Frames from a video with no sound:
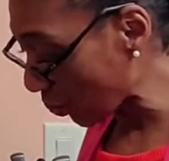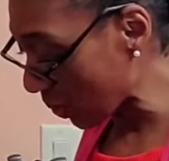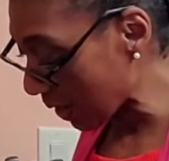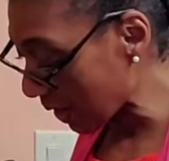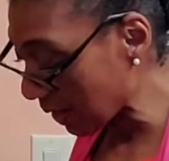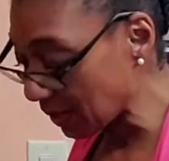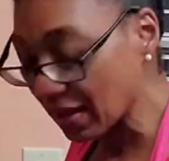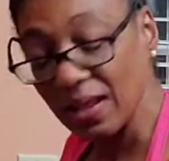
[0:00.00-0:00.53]

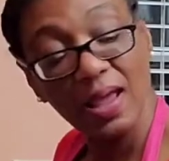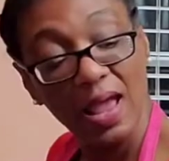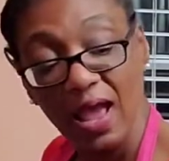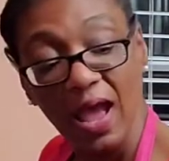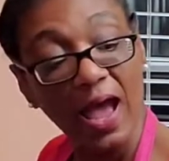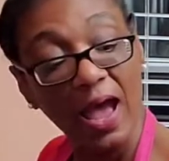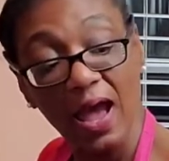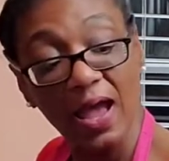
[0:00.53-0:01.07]
what?
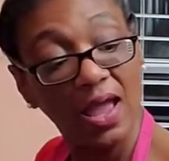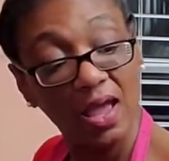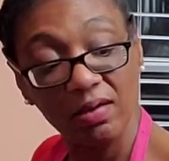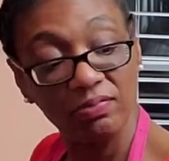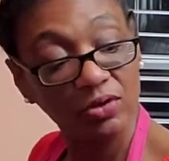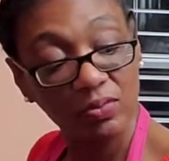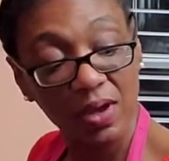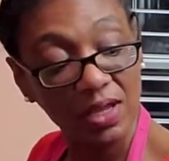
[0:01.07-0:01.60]
I have
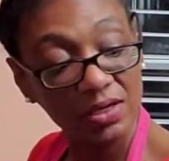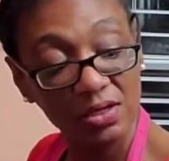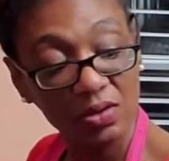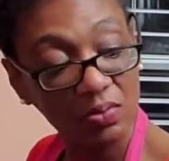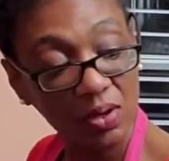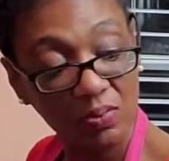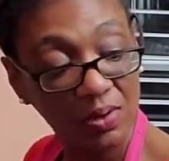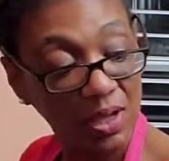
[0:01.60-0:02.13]
no idea
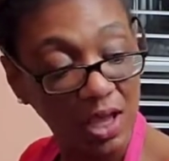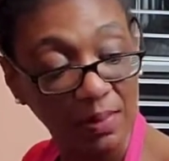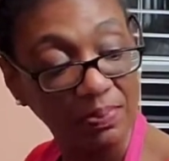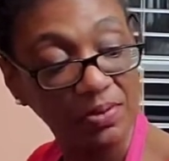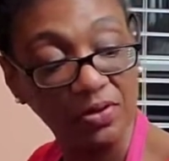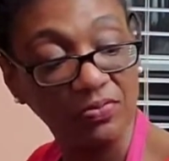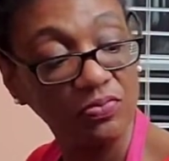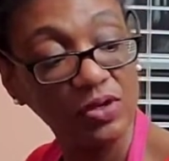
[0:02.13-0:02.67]
what would
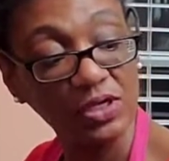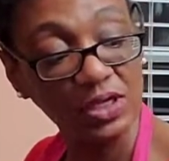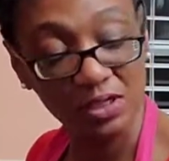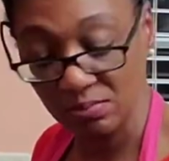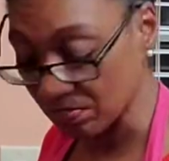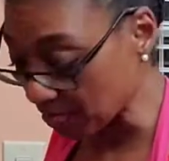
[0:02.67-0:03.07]
happen if we didn't,